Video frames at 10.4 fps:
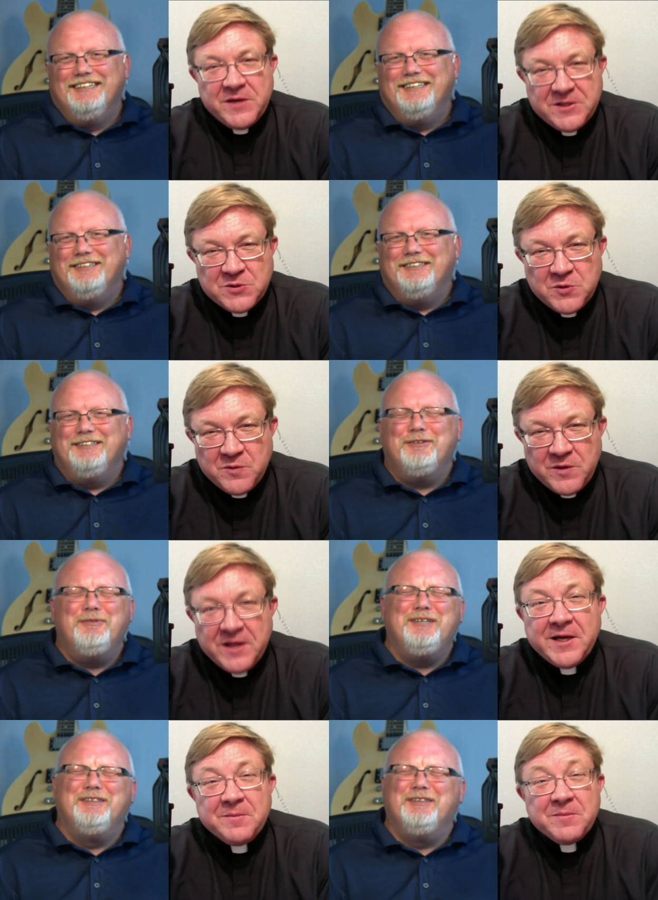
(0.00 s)
Speaker 1: sweet sort yeah, of
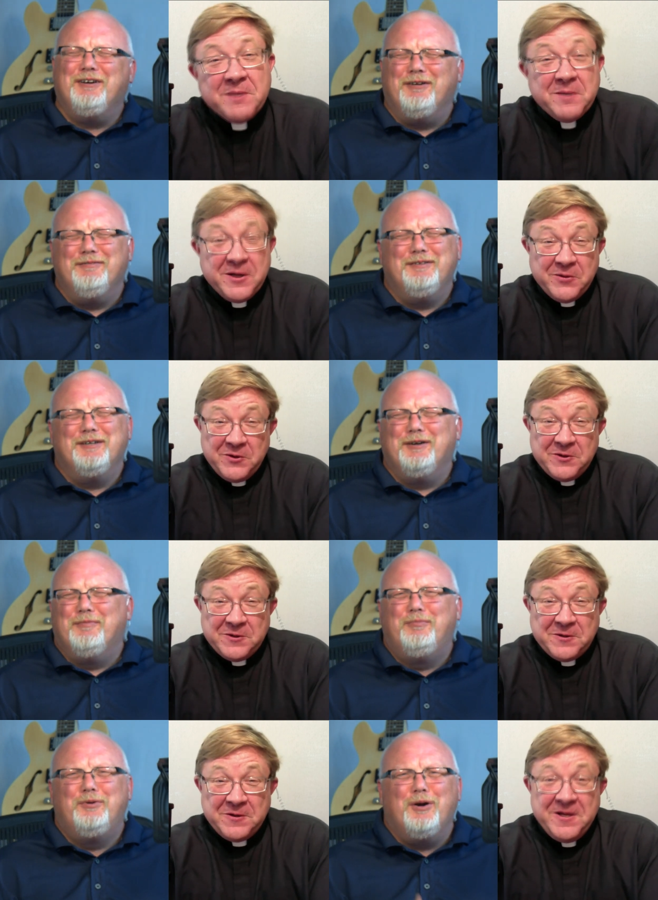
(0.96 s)
way. Like oh,
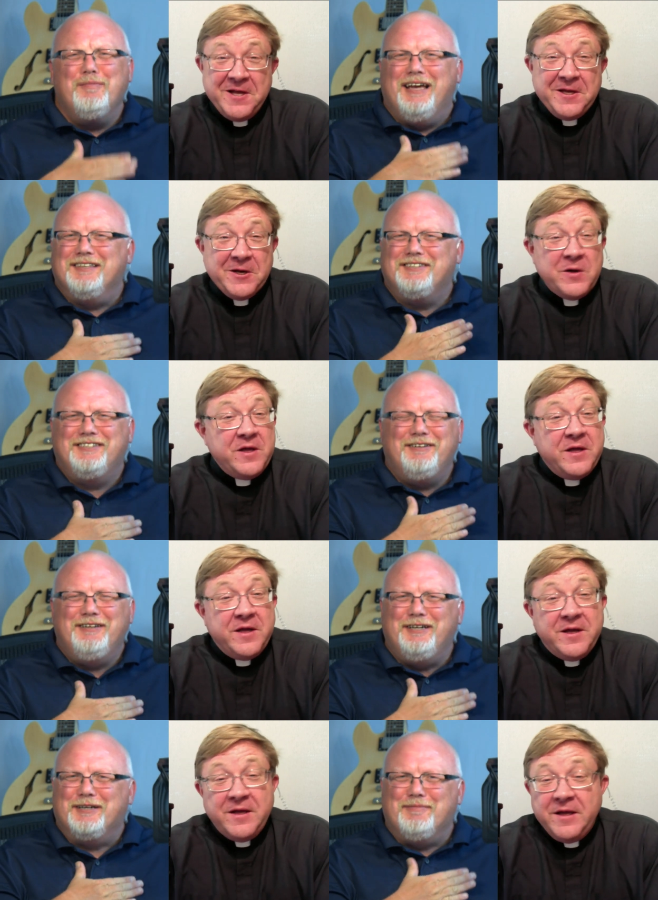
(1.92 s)
Speaker 2: romance.
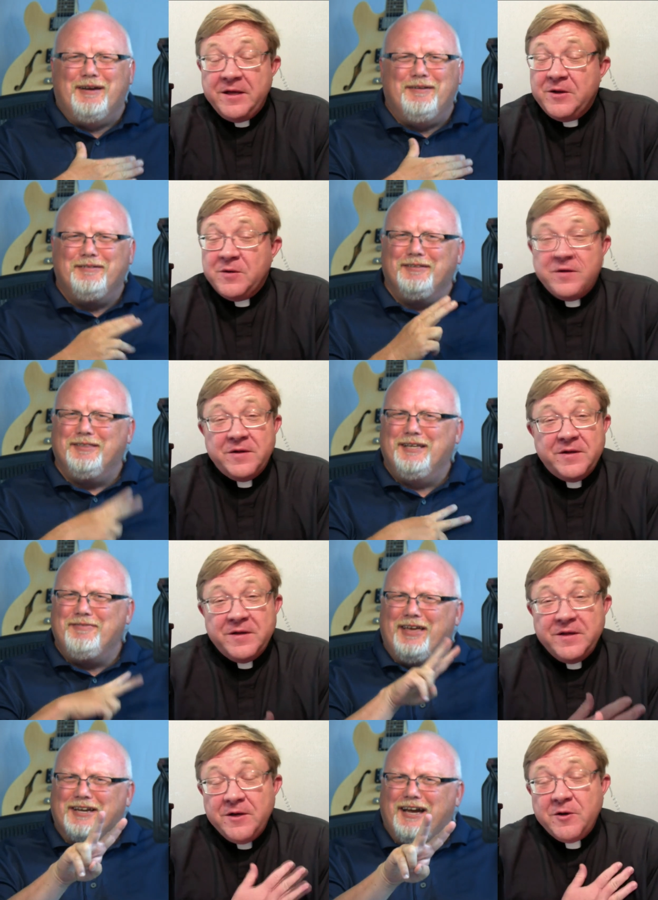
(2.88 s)
Stay here, come on.
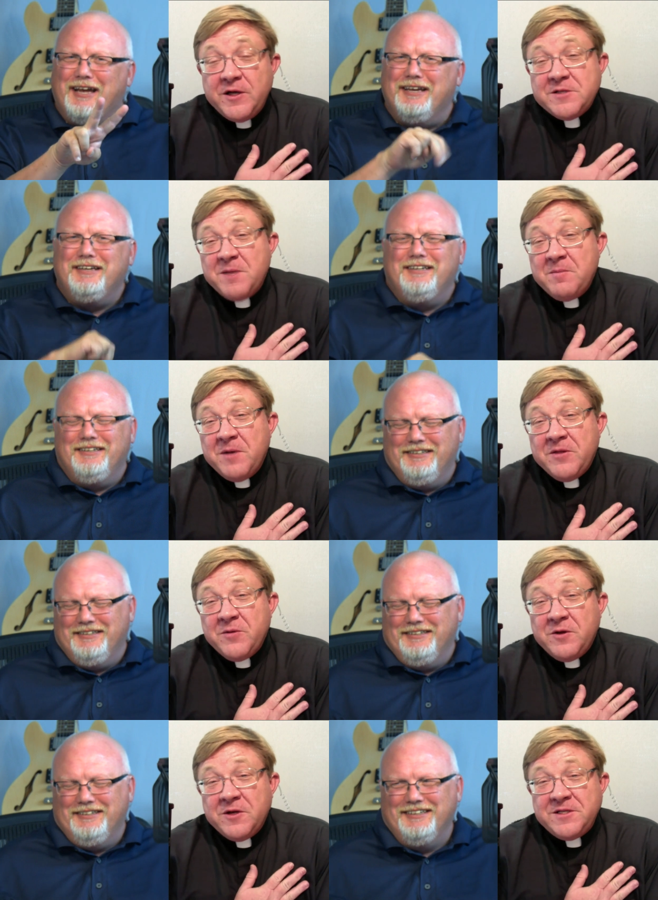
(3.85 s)
Love that guy.
Speaker 1: As my
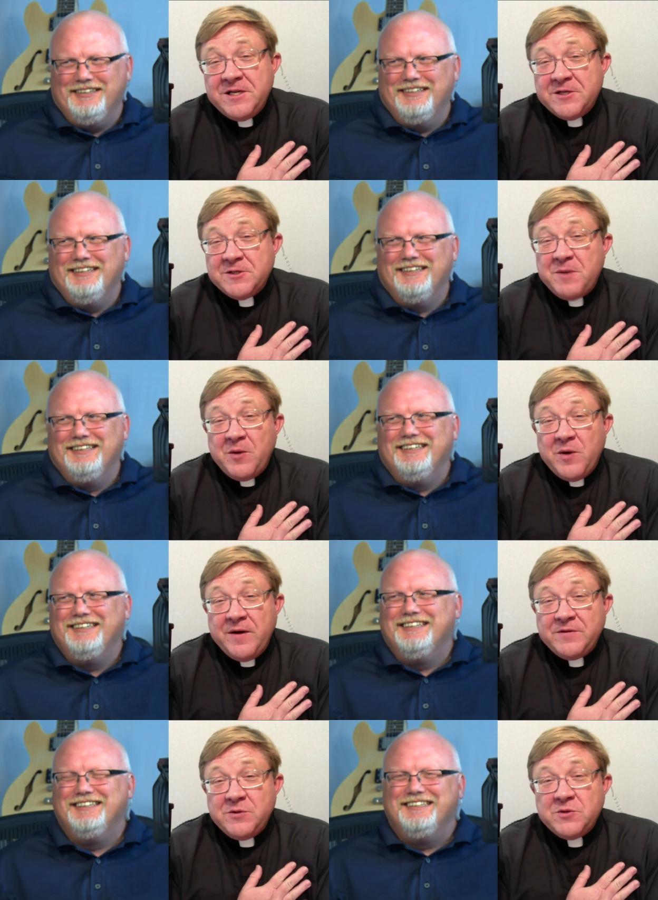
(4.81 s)
mother in law tells my
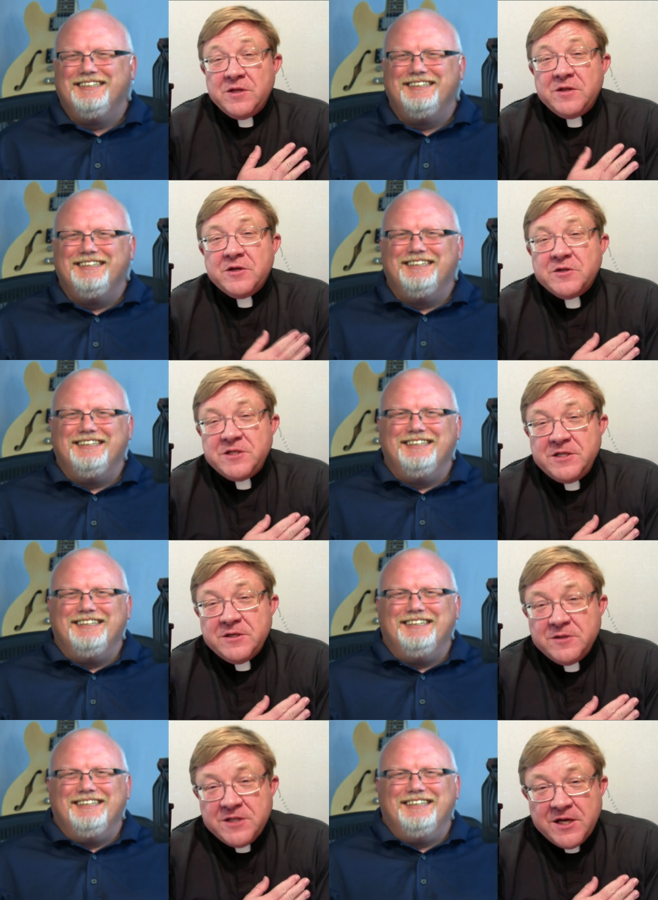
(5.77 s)
wife, Susan, there's
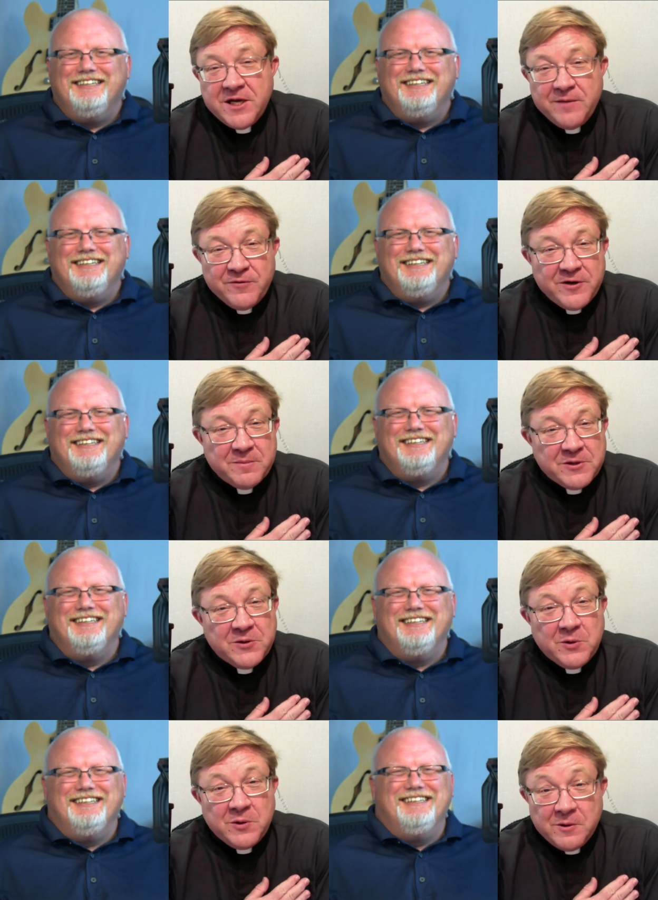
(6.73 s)
still time for him
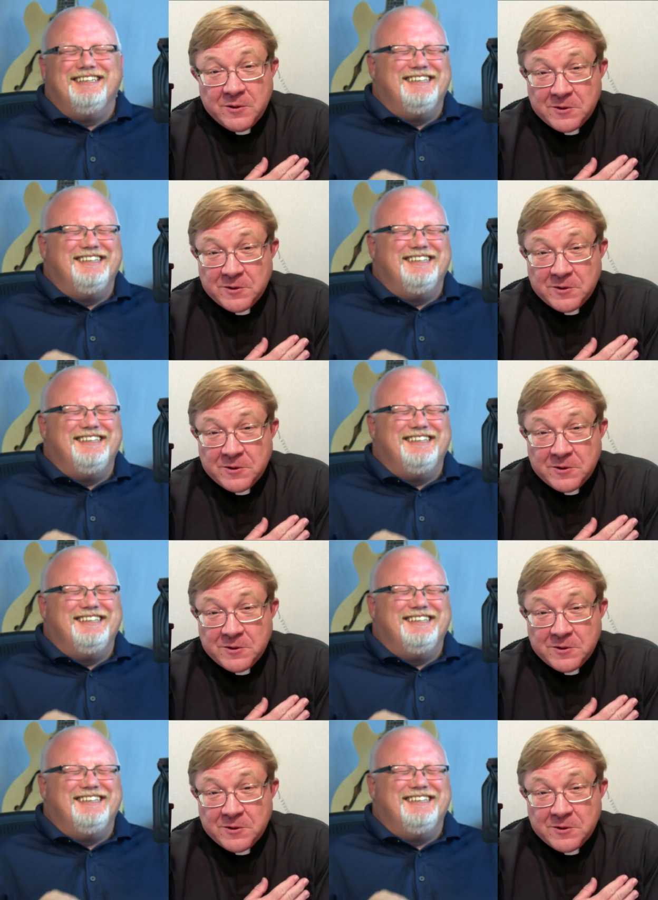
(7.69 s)
to go to